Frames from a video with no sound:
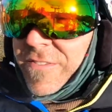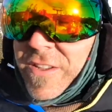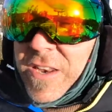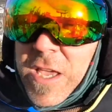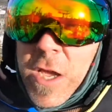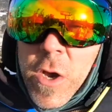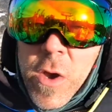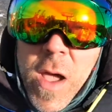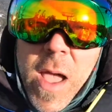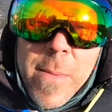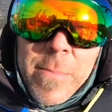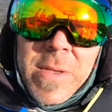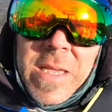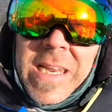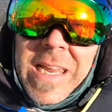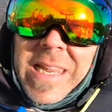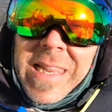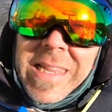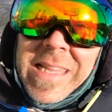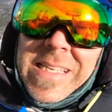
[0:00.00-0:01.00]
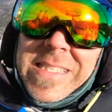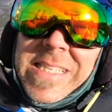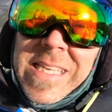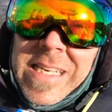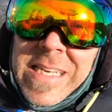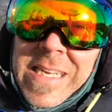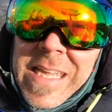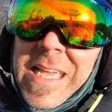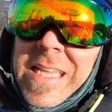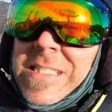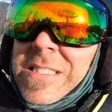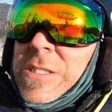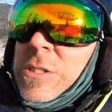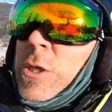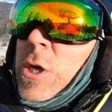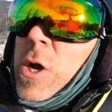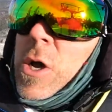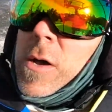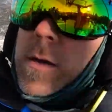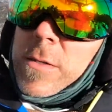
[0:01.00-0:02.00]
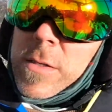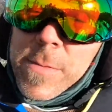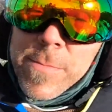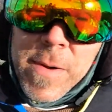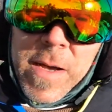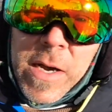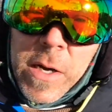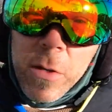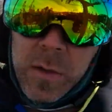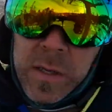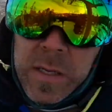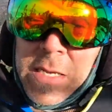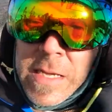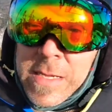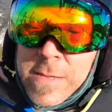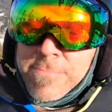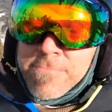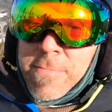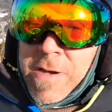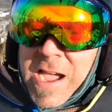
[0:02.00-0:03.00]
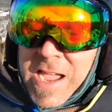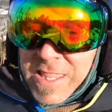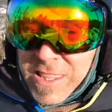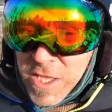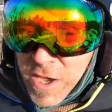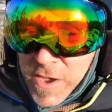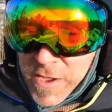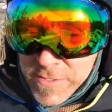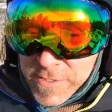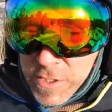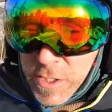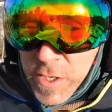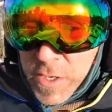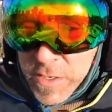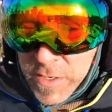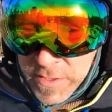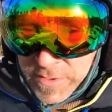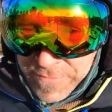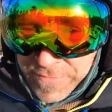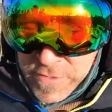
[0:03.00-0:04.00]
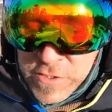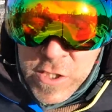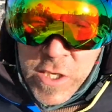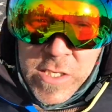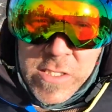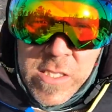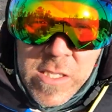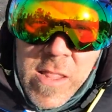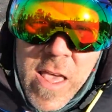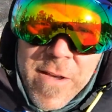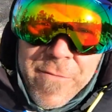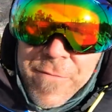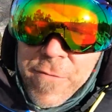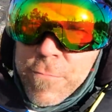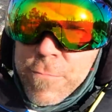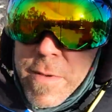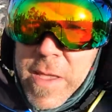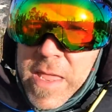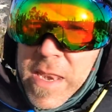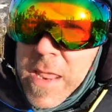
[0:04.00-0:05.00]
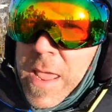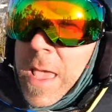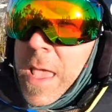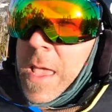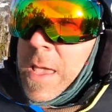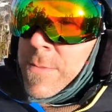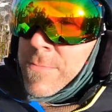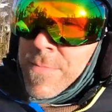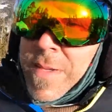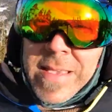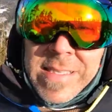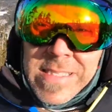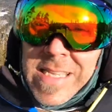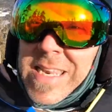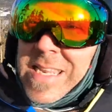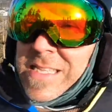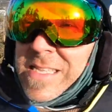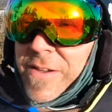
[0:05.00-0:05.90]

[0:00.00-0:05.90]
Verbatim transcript: video, I'm gonna listen and talk about my thoughts on if adjusting that footbed makes any